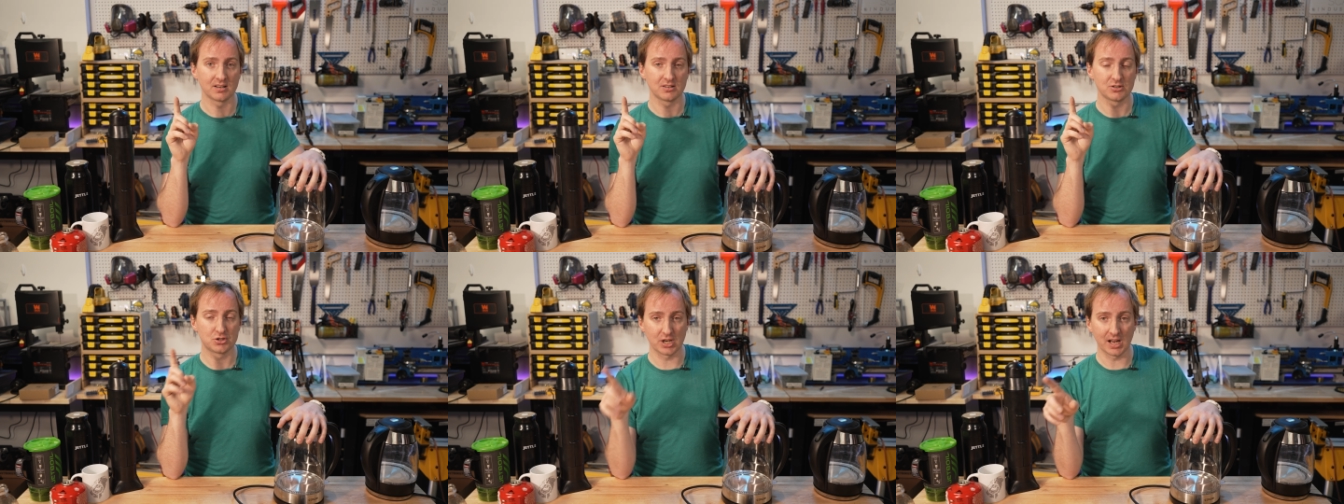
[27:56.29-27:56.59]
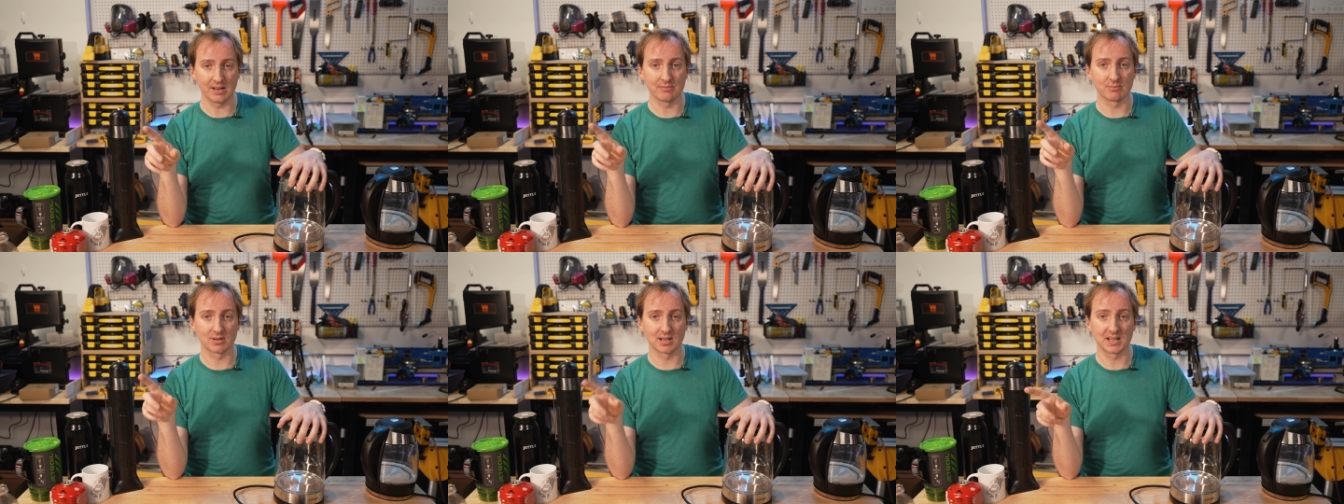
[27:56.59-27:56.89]

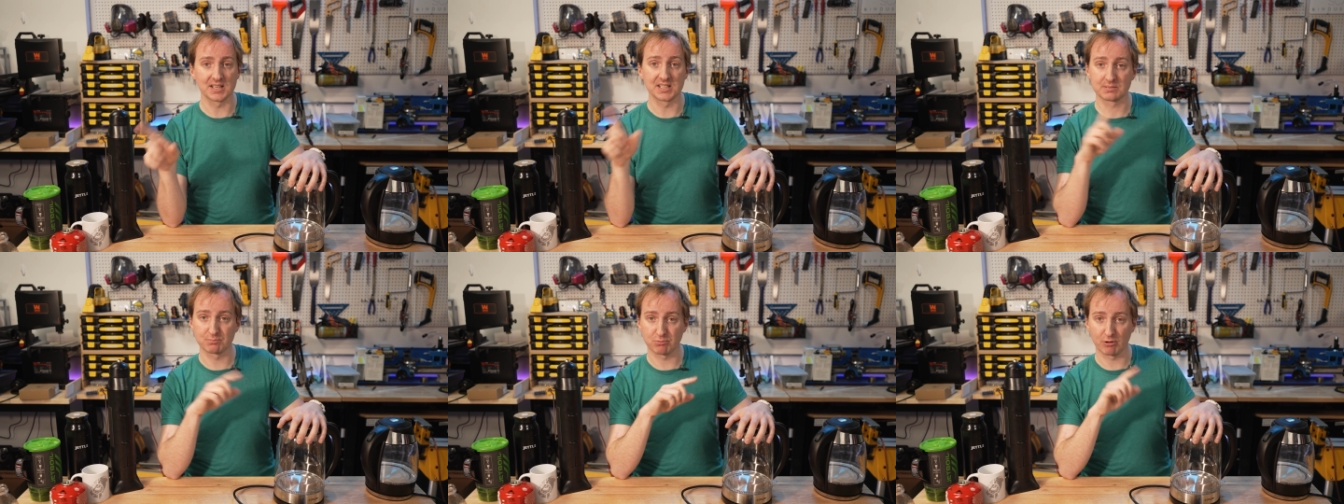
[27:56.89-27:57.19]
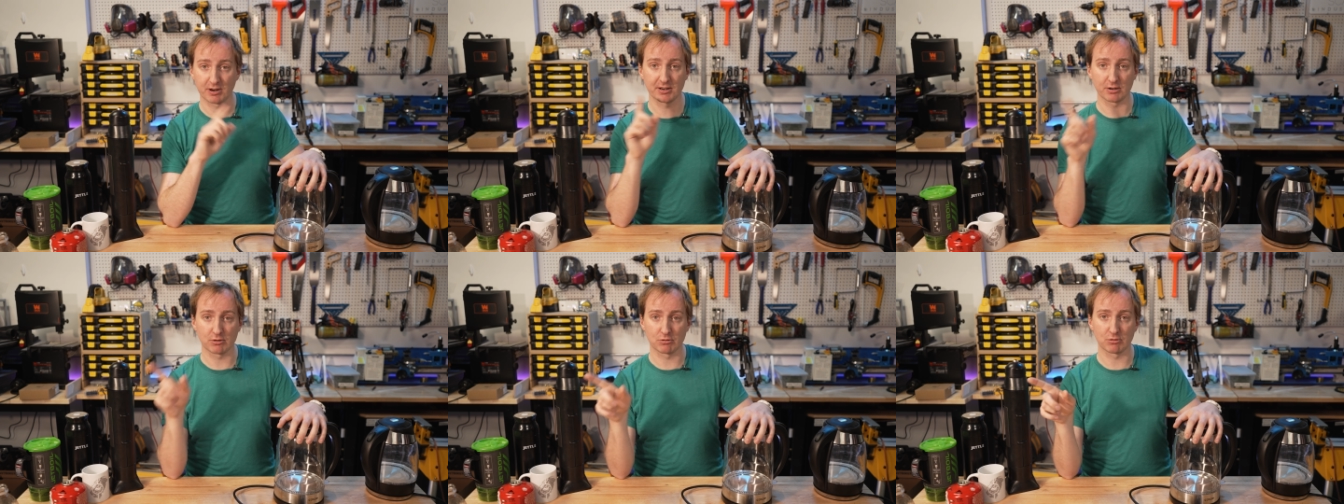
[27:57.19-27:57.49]
generally
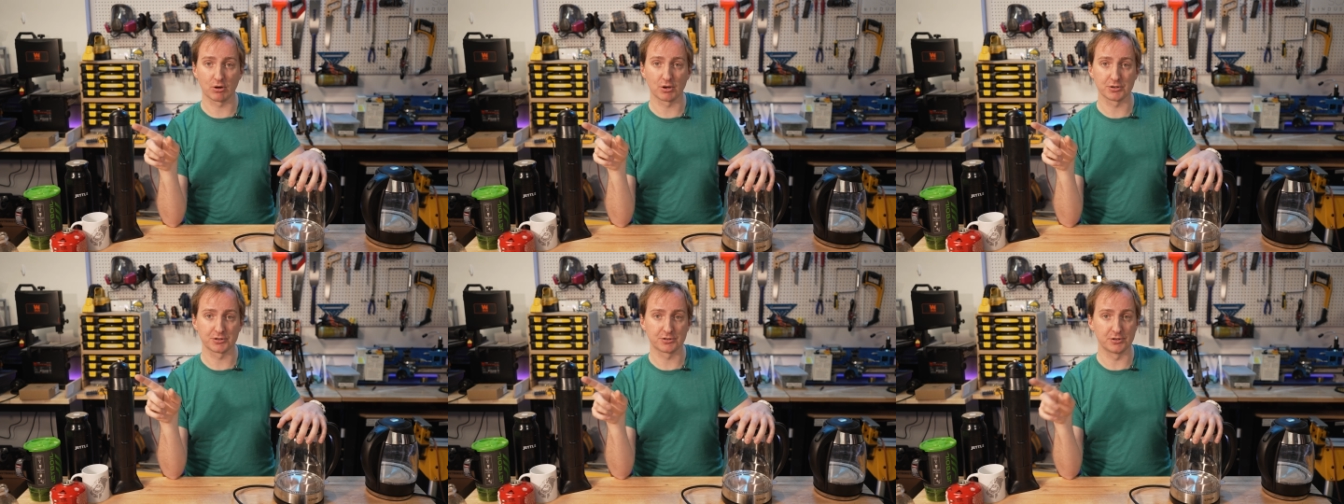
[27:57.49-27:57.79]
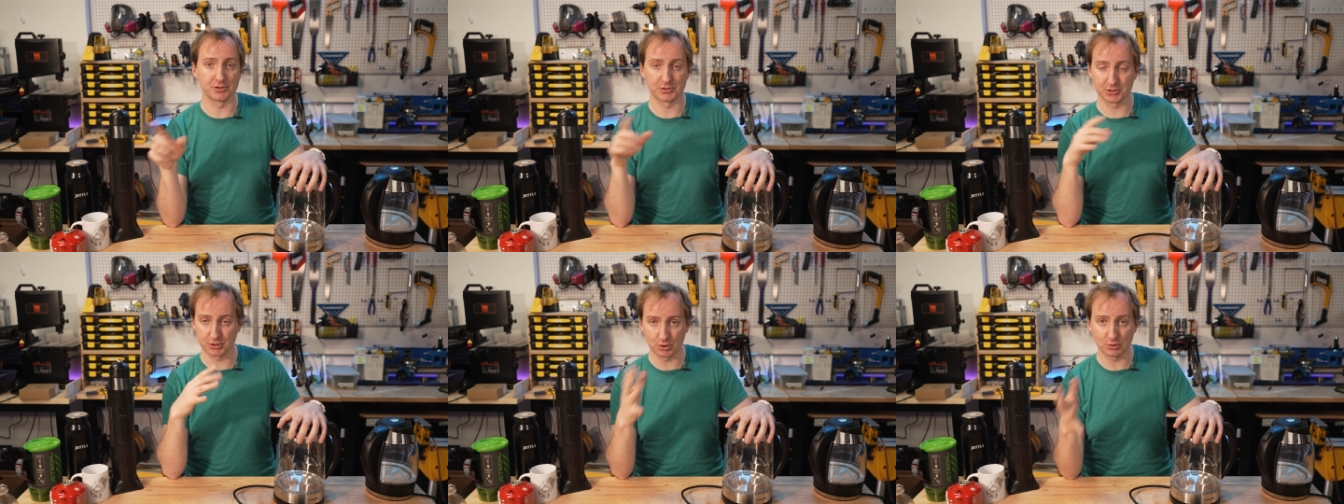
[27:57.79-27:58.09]
spread across
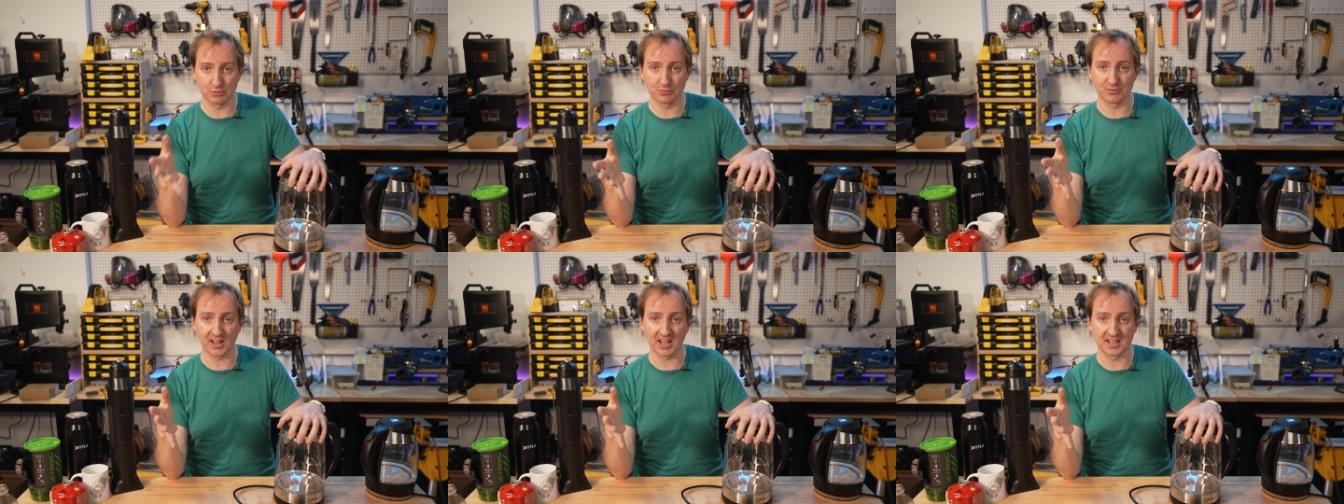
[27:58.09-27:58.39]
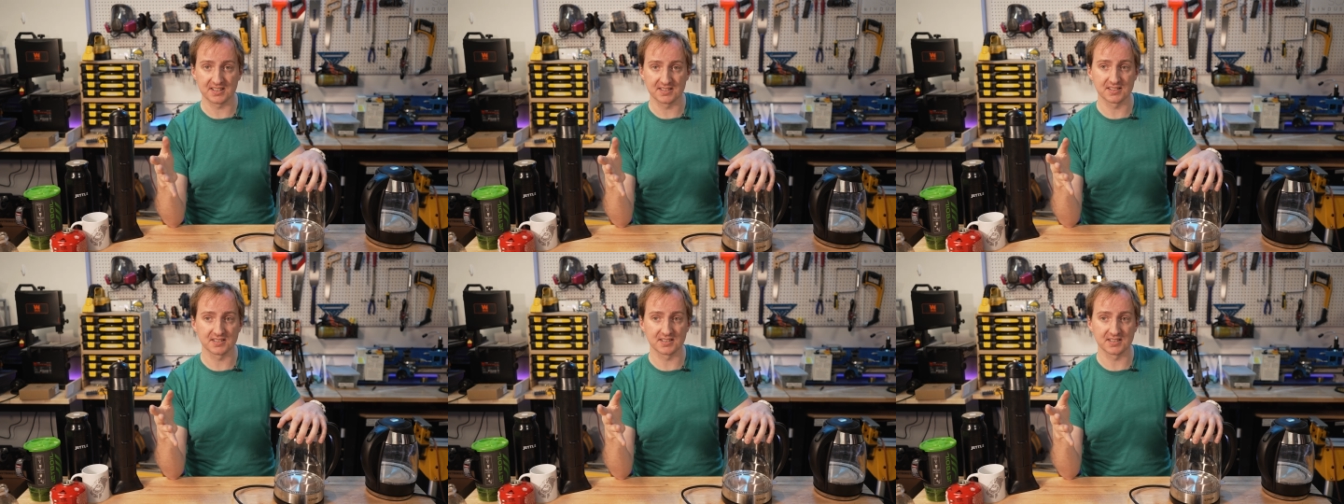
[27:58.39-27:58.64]
the two phases